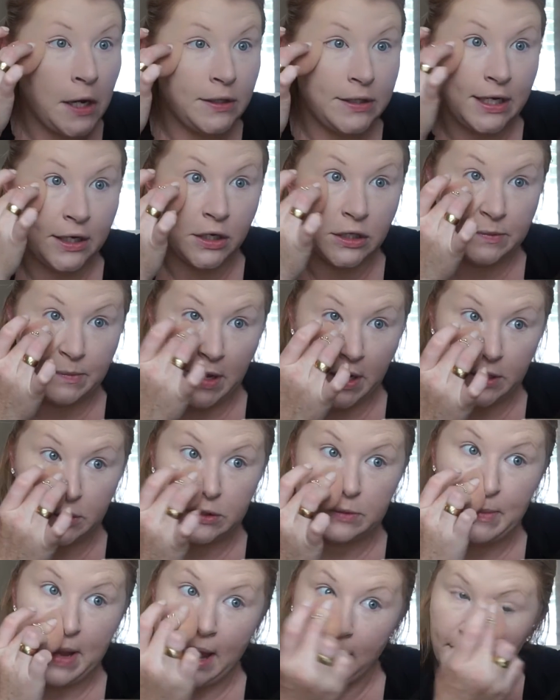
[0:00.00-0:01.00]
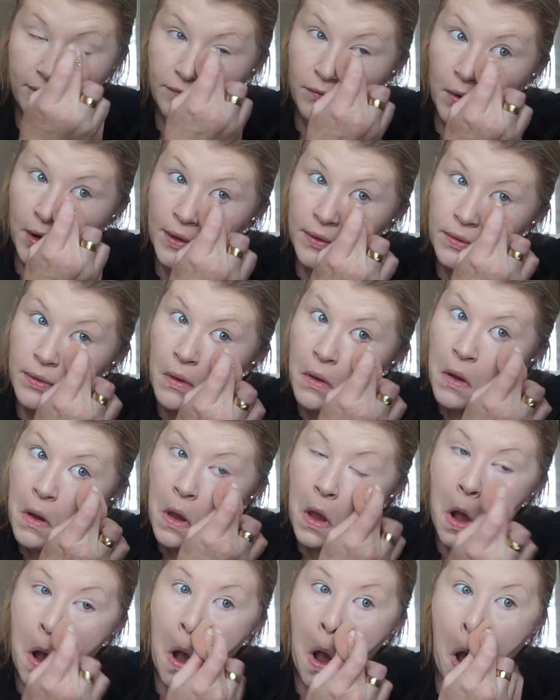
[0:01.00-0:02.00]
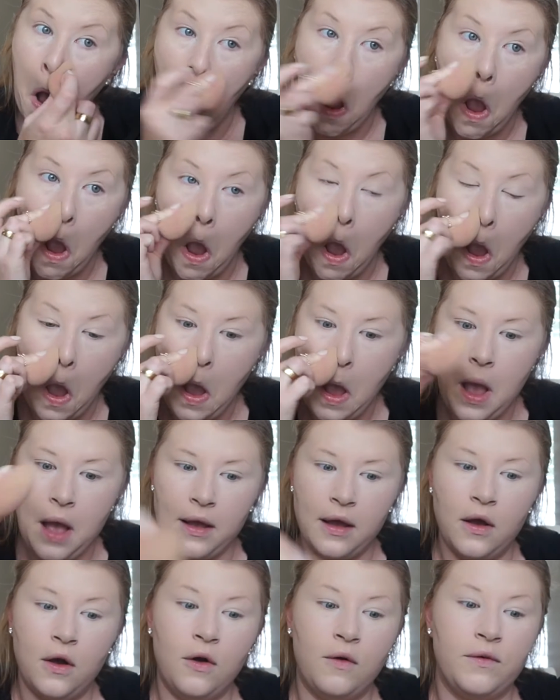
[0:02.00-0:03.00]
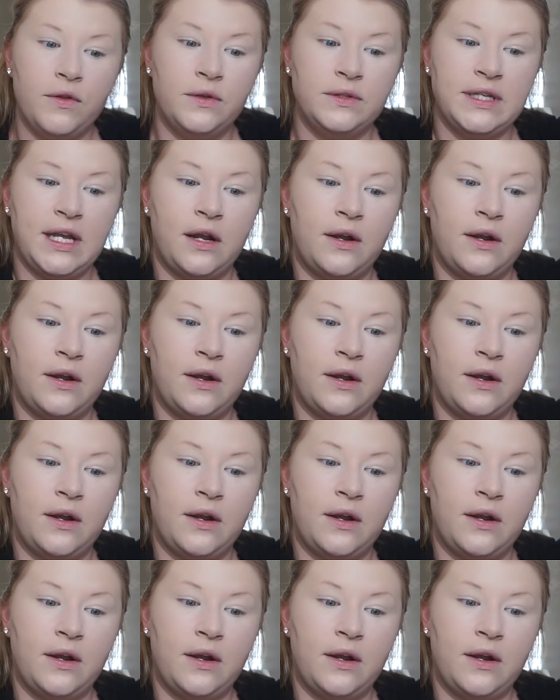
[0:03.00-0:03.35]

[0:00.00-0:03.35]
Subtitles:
you take your sponge back and forth over those